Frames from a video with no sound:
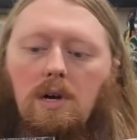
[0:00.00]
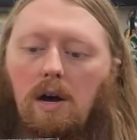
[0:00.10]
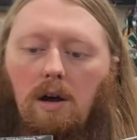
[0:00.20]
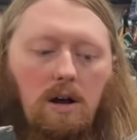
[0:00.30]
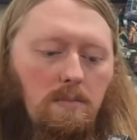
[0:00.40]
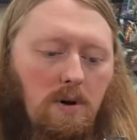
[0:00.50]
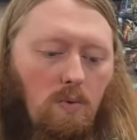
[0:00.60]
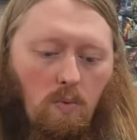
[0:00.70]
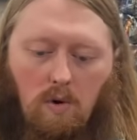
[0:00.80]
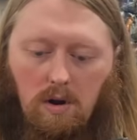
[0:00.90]
Um,
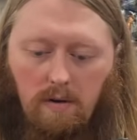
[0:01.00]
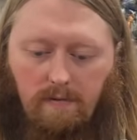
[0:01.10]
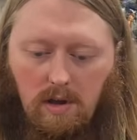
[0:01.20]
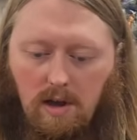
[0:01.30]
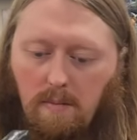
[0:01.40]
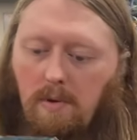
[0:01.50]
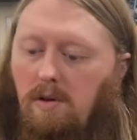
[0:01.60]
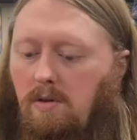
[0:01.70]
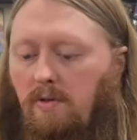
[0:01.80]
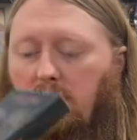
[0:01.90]
one of them,
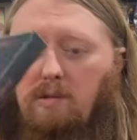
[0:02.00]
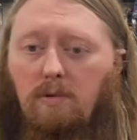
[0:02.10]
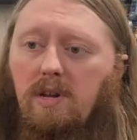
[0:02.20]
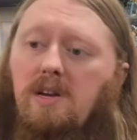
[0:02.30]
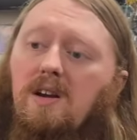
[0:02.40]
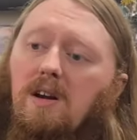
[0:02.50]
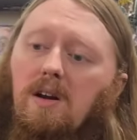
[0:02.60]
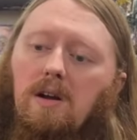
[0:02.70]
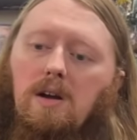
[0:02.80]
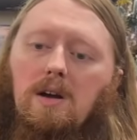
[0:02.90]
this one
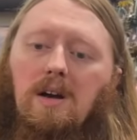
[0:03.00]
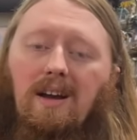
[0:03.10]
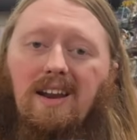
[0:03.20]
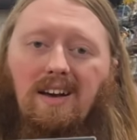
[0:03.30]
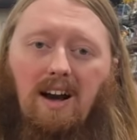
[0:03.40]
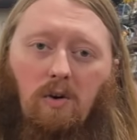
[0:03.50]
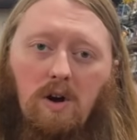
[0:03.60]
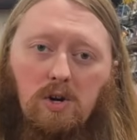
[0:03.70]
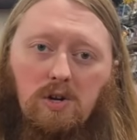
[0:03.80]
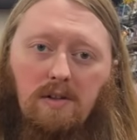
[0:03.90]
here, kind of got
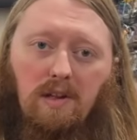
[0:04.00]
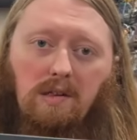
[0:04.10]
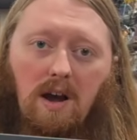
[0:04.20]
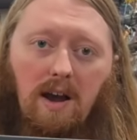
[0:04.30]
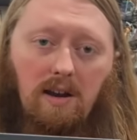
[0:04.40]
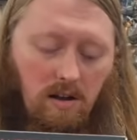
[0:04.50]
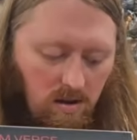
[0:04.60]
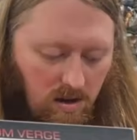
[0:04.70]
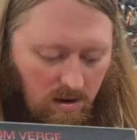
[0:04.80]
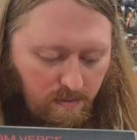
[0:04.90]
crushed on the side.
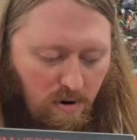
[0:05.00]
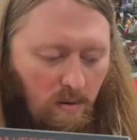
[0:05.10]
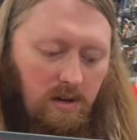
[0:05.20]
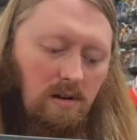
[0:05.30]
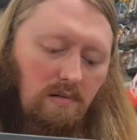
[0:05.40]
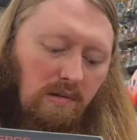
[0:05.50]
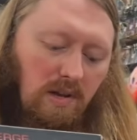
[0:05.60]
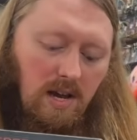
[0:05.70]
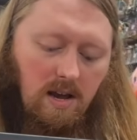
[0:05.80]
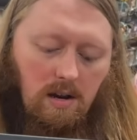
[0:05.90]
You can probably
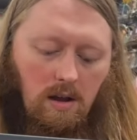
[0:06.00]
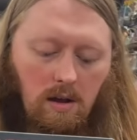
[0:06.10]
see it.